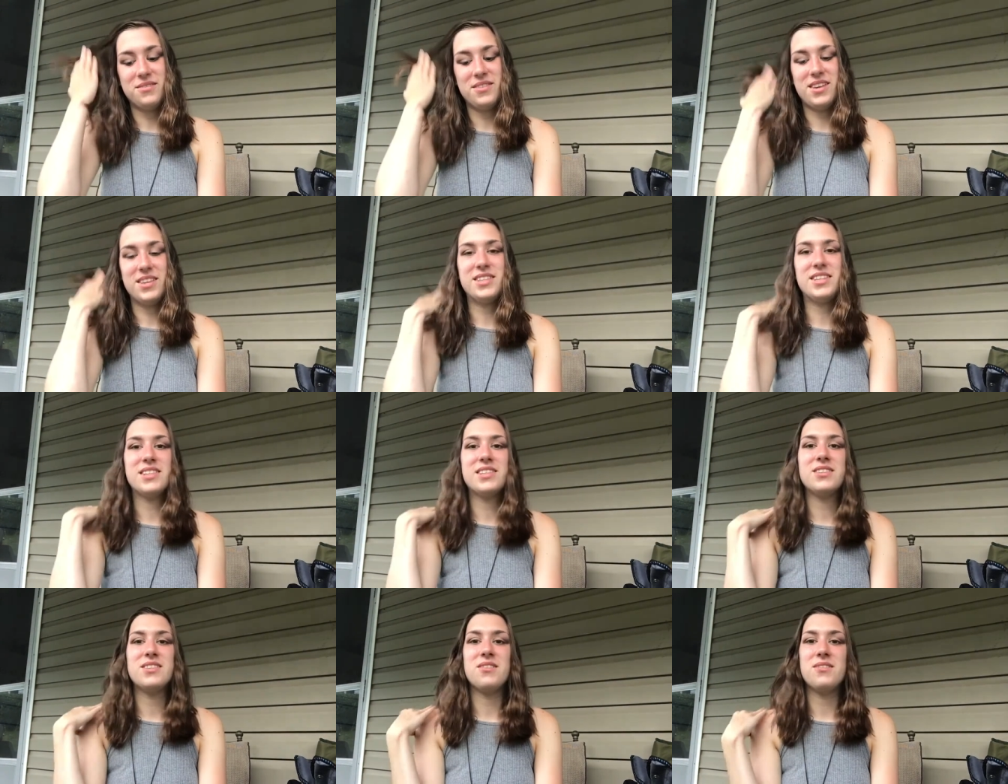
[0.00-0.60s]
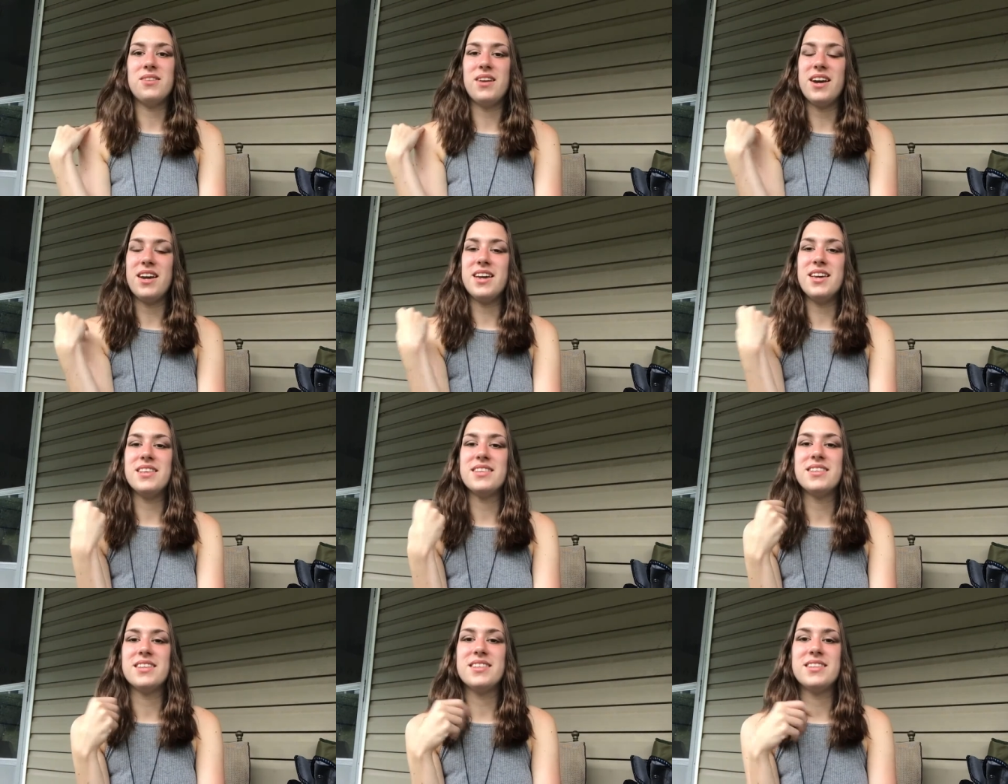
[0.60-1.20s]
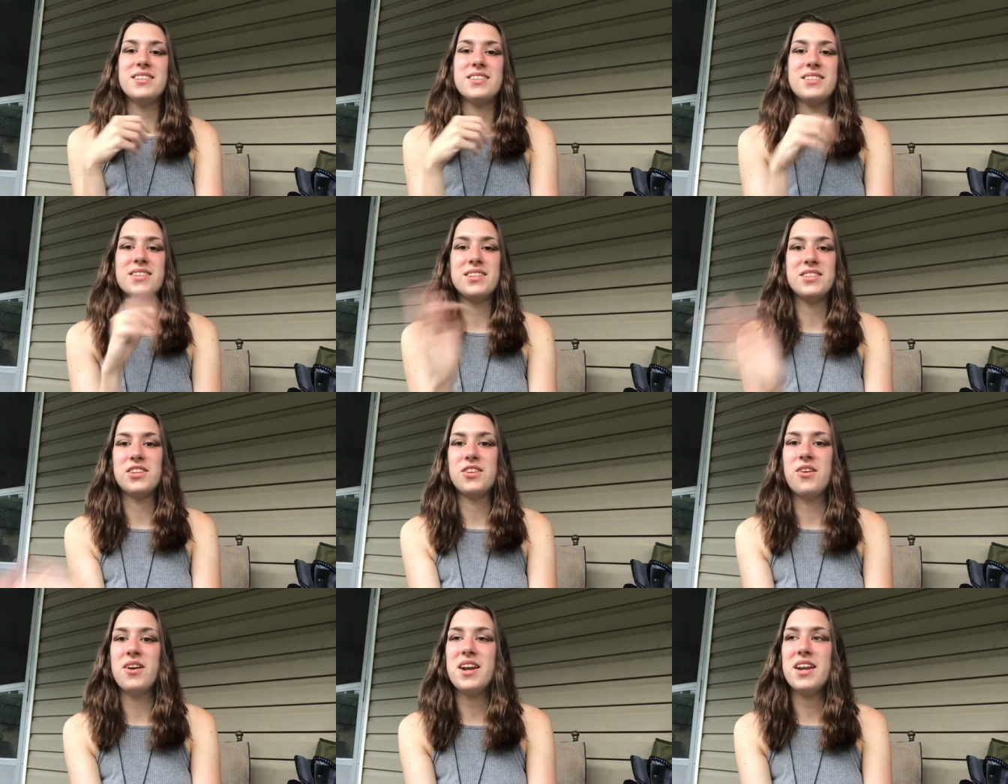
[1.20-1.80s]
It's just so nice. It's just
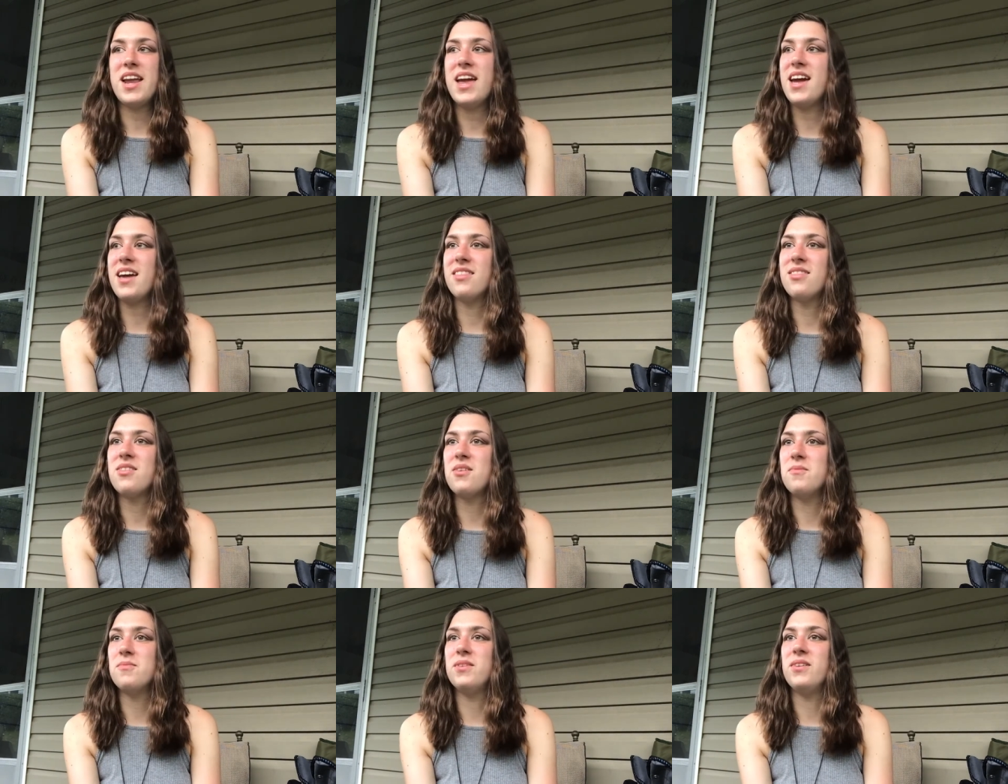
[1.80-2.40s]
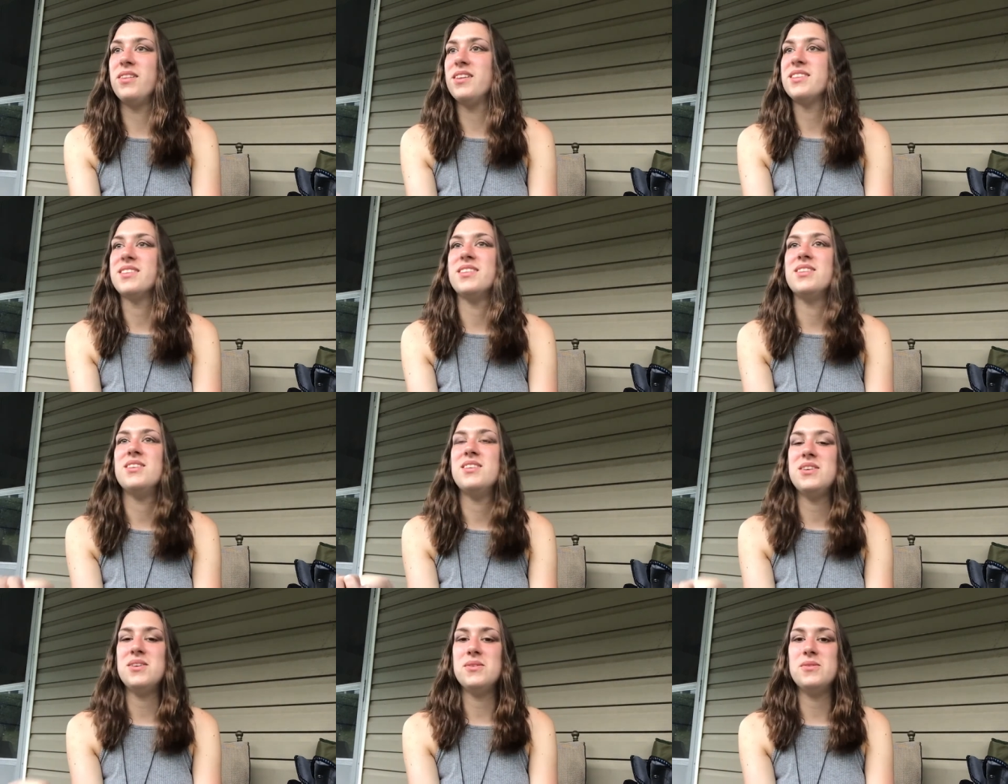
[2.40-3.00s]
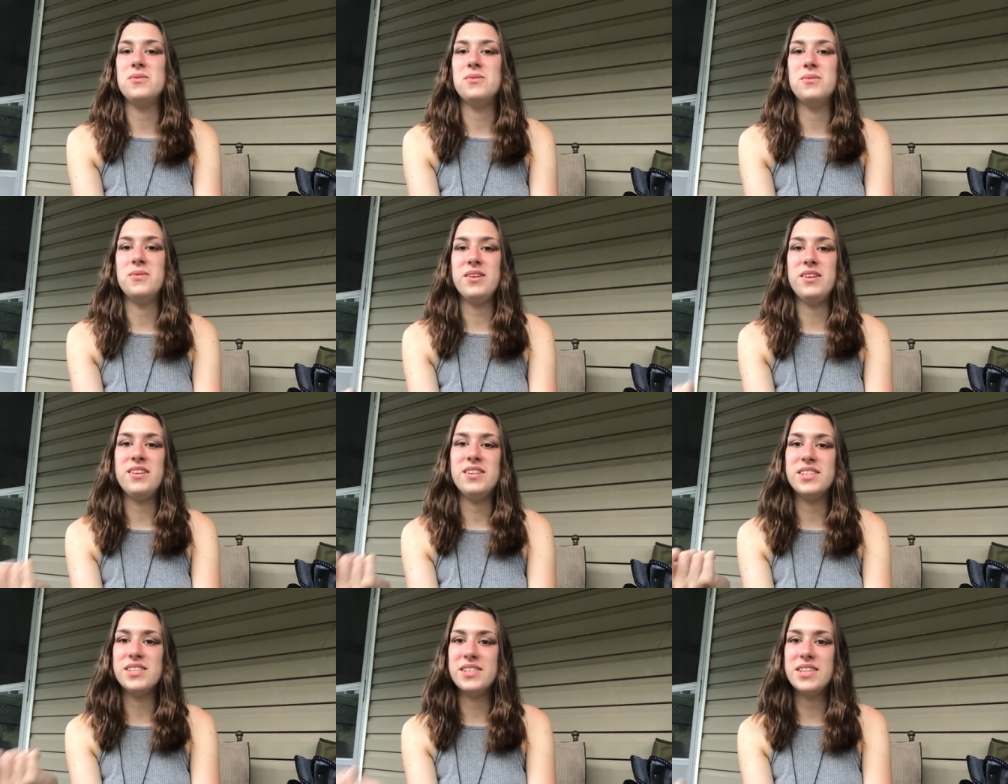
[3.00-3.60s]
such a great anthem to listen to when
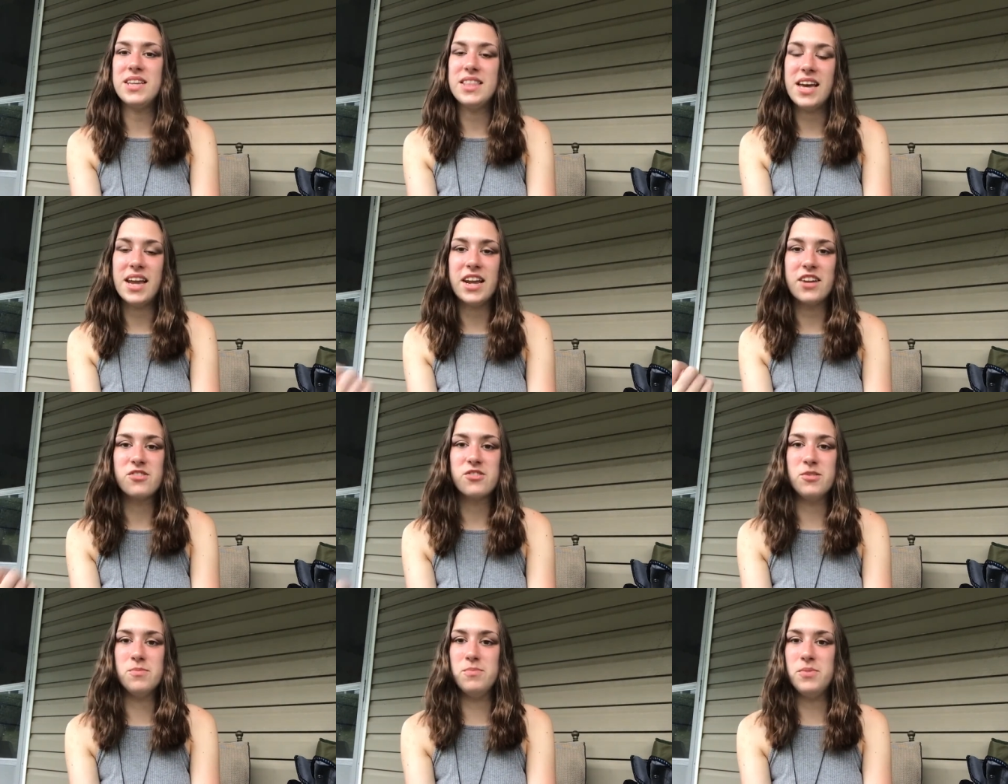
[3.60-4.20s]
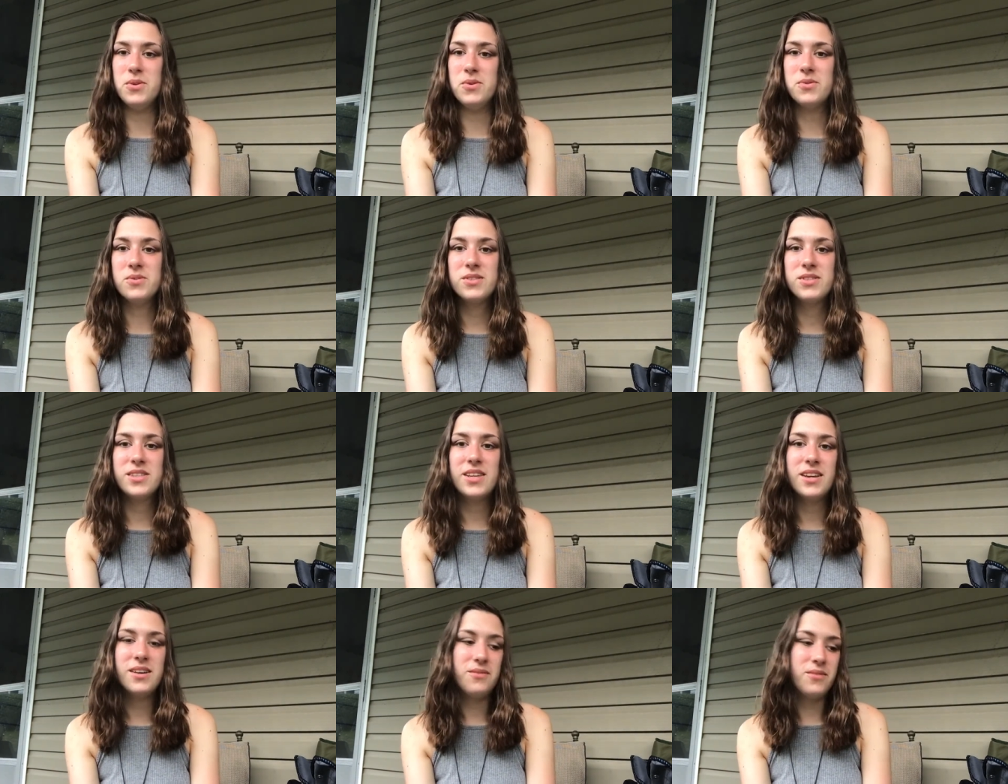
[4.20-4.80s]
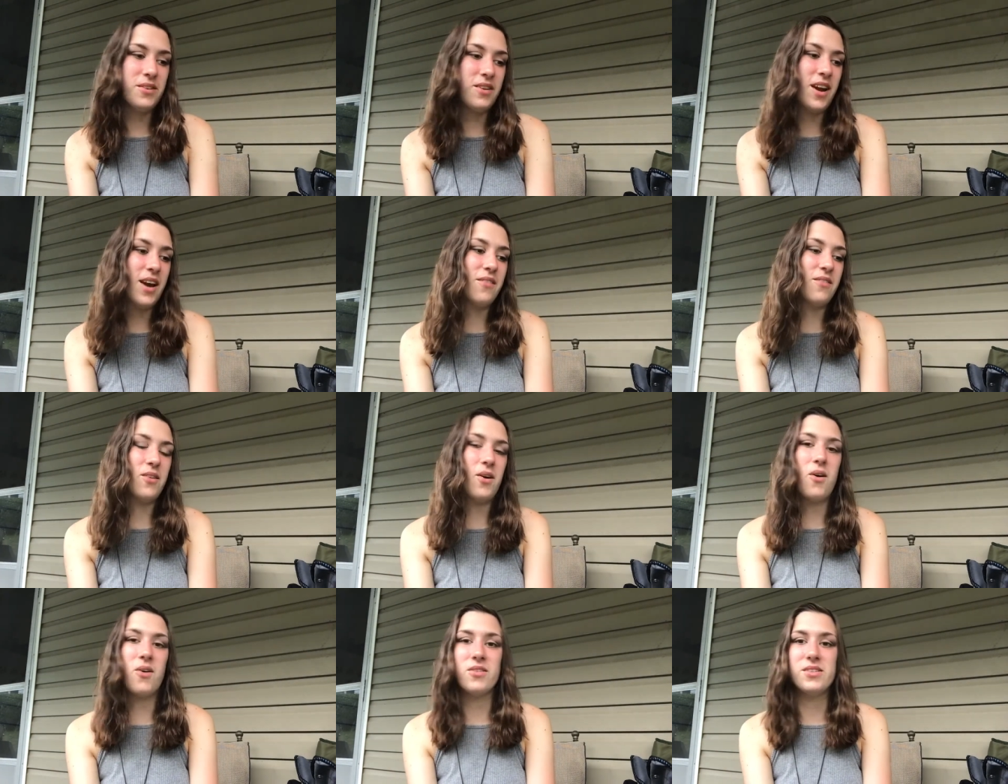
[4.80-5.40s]
you just need that extra boost when you're
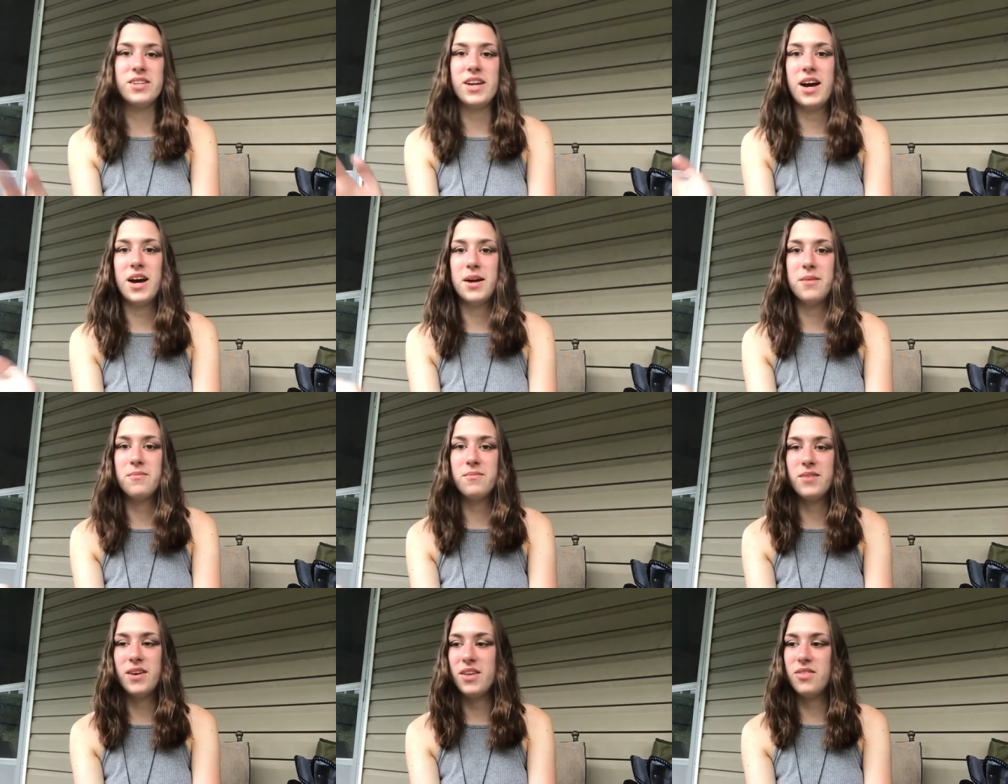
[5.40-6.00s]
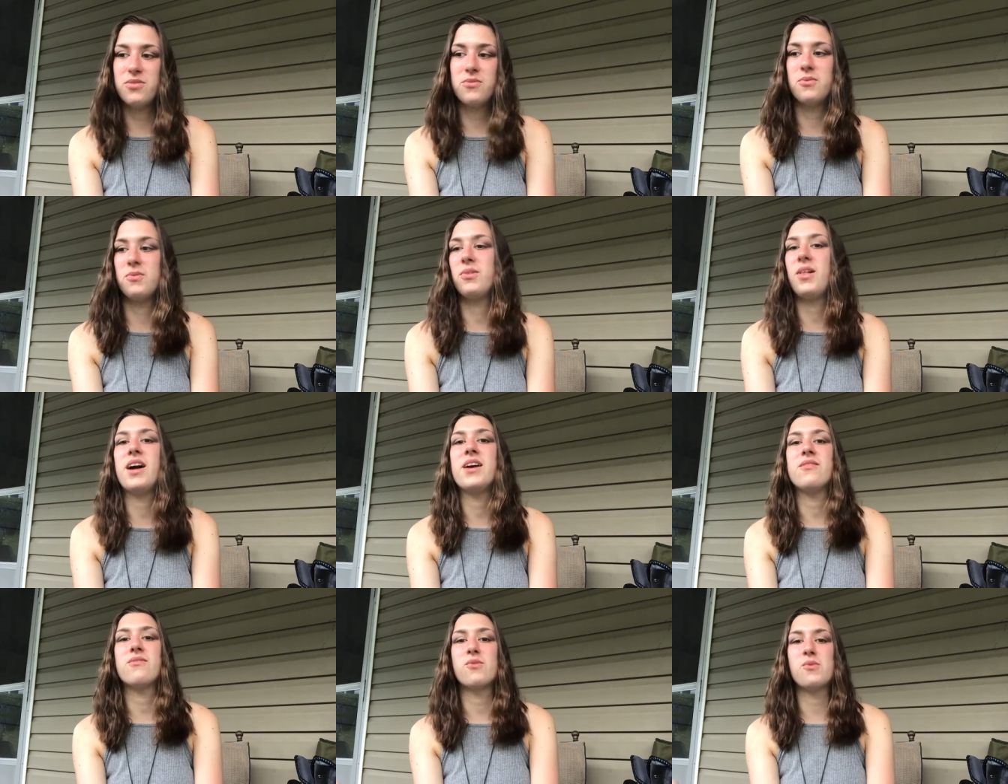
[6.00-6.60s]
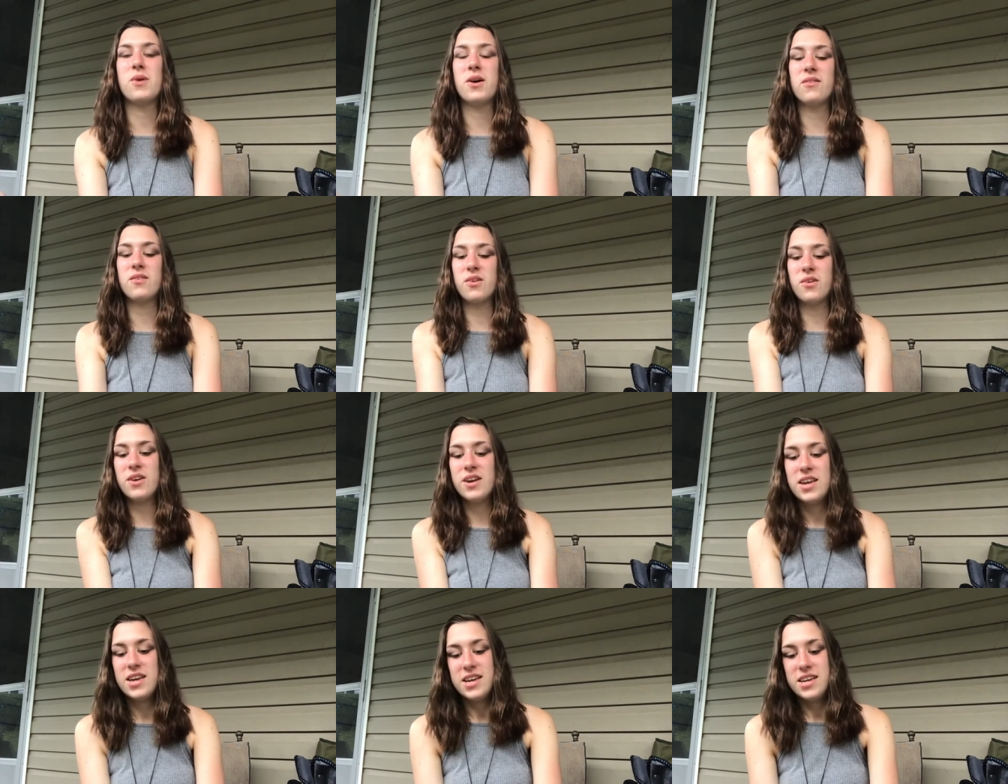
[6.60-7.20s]
having a hard time getting through life or whatever.